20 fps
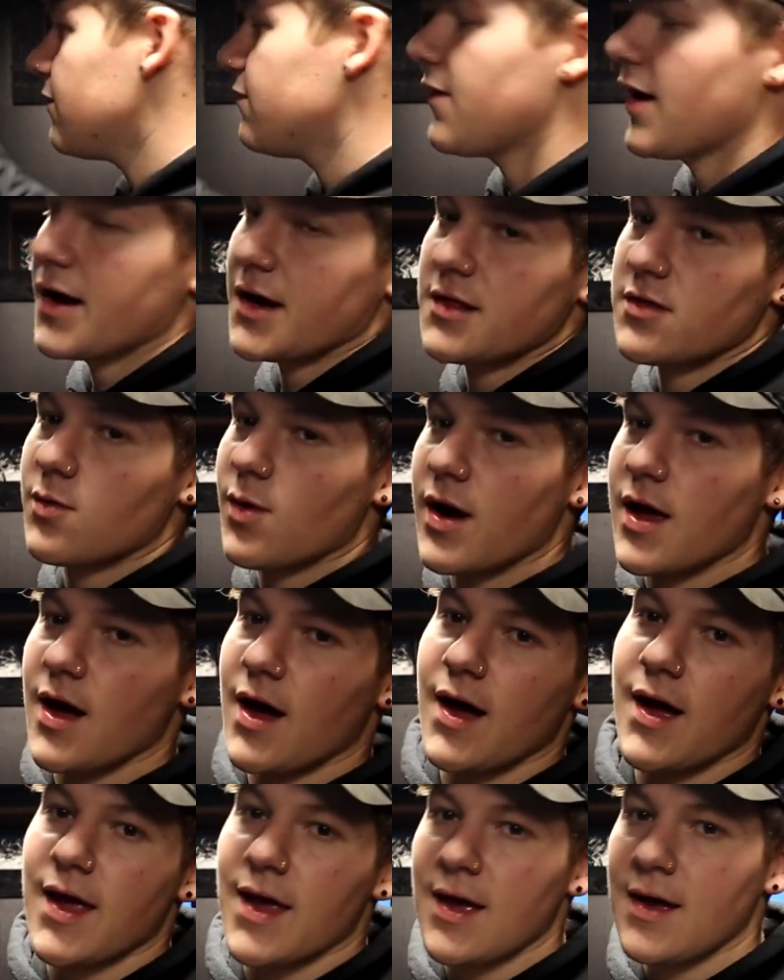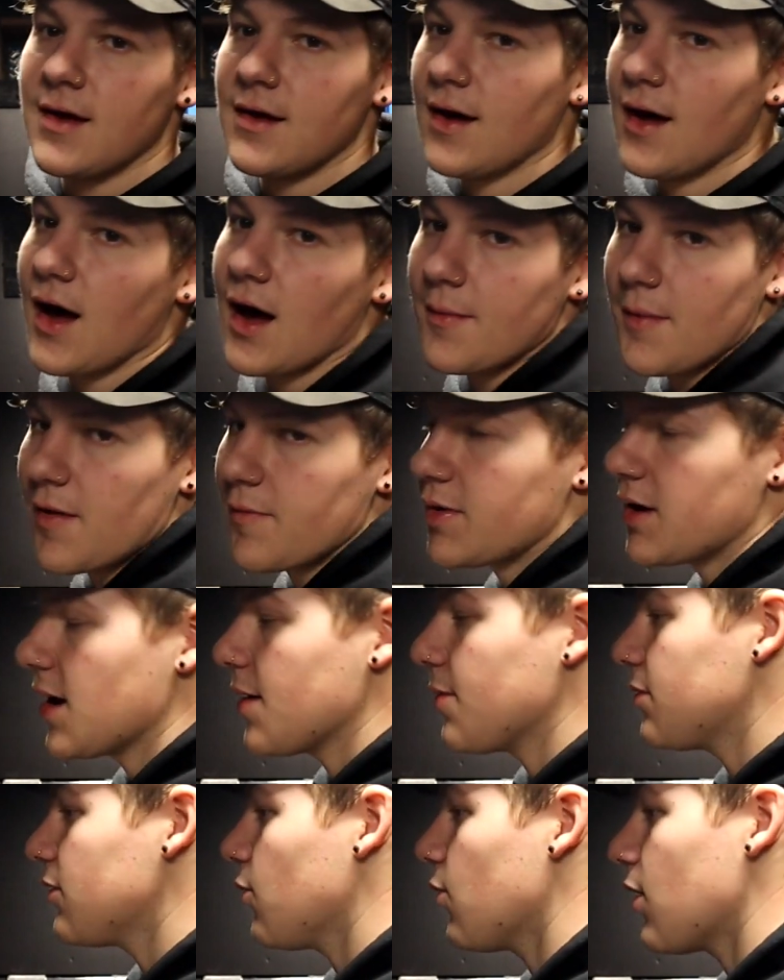finding the right height. I've been
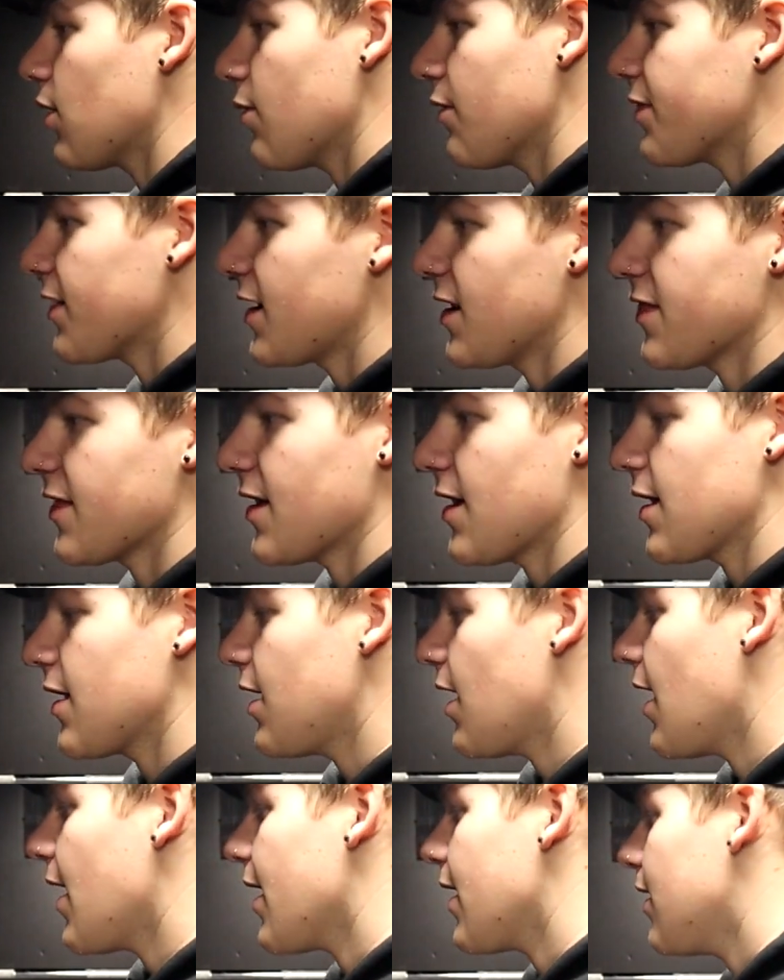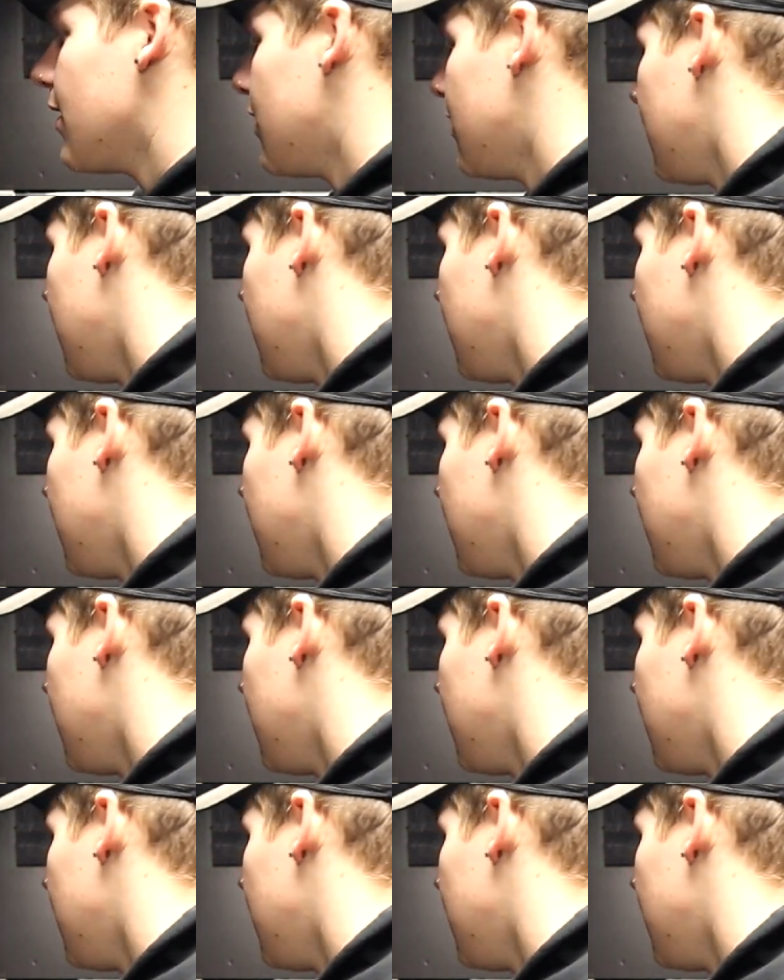able to work with anything I got.